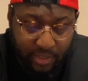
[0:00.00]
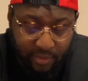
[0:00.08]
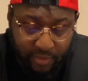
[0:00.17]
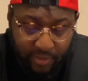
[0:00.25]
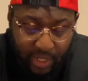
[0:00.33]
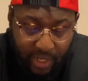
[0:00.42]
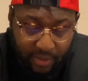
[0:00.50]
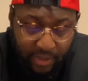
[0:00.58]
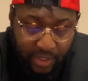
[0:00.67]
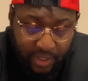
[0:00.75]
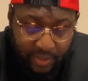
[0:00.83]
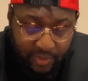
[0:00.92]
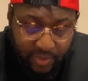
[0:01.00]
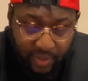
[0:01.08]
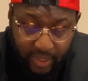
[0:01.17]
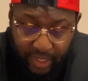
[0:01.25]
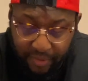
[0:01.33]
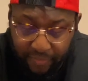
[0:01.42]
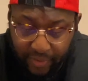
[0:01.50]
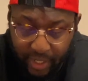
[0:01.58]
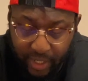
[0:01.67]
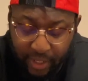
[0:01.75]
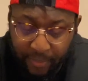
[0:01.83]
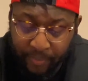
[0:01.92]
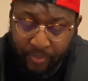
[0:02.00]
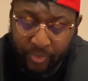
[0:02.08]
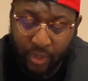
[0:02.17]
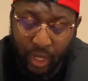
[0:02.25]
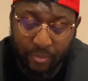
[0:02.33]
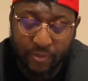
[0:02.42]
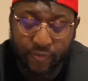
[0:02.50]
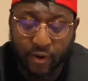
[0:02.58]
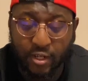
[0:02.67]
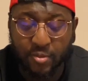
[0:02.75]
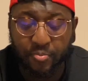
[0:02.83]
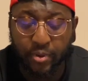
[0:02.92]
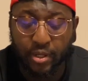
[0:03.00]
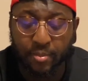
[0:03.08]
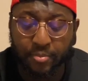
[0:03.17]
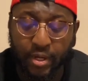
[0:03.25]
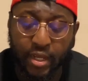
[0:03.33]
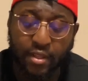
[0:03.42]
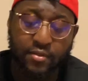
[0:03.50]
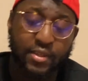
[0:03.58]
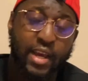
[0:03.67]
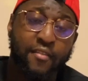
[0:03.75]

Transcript: those out, see how they fare. As far as buttons, you have